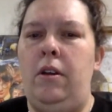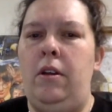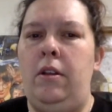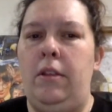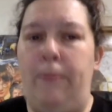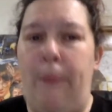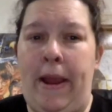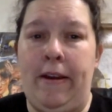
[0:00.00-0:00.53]

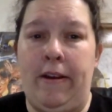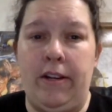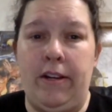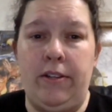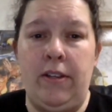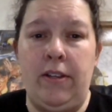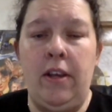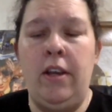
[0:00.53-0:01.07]
the
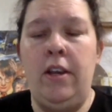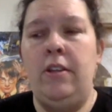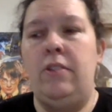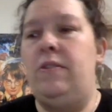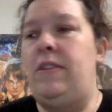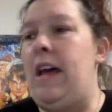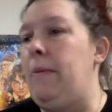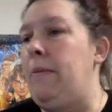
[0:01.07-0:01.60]
parents. So
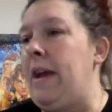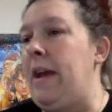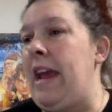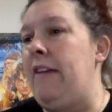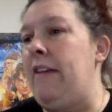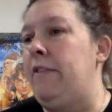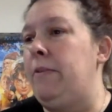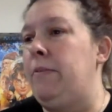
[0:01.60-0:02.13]
that way
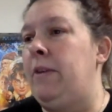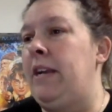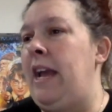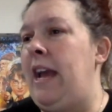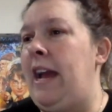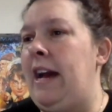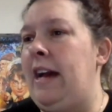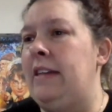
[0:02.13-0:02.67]
everyone
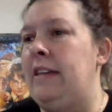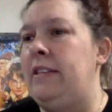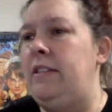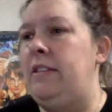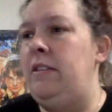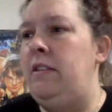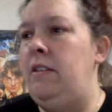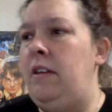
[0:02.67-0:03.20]
has
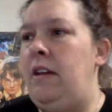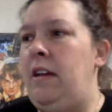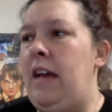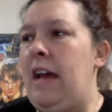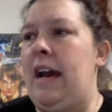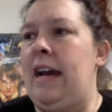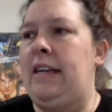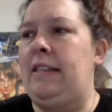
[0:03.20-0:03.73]

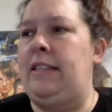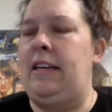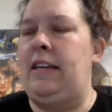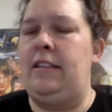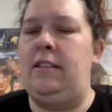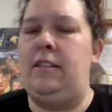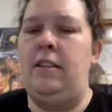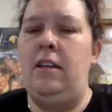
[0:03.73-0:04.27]

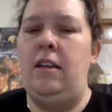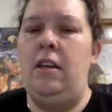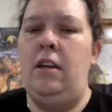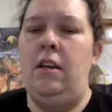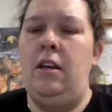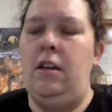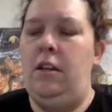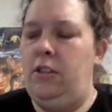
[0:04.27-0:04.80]
access
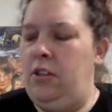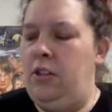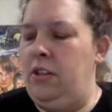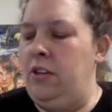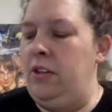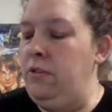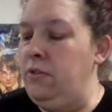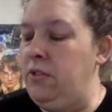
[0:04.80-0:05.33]
to the
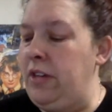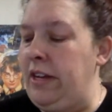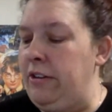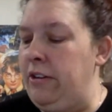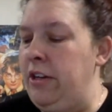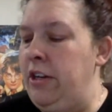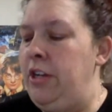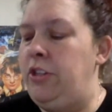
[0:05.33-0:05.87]

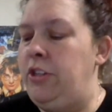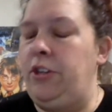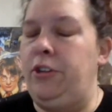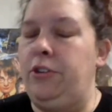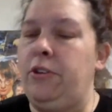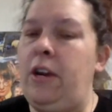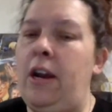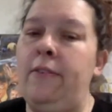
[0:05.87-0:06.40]
newsletter. So
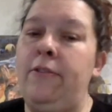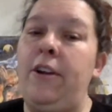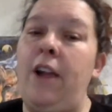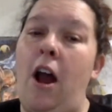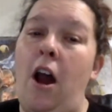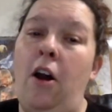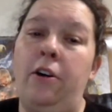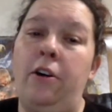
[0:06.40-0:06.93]
you're covering
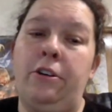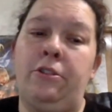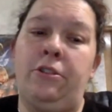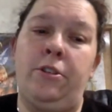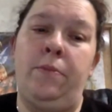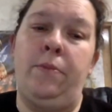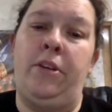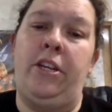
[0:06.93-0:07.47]
all your
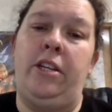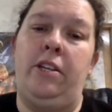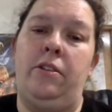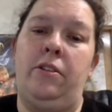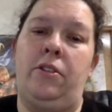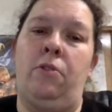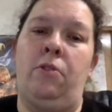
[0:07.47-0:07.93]
school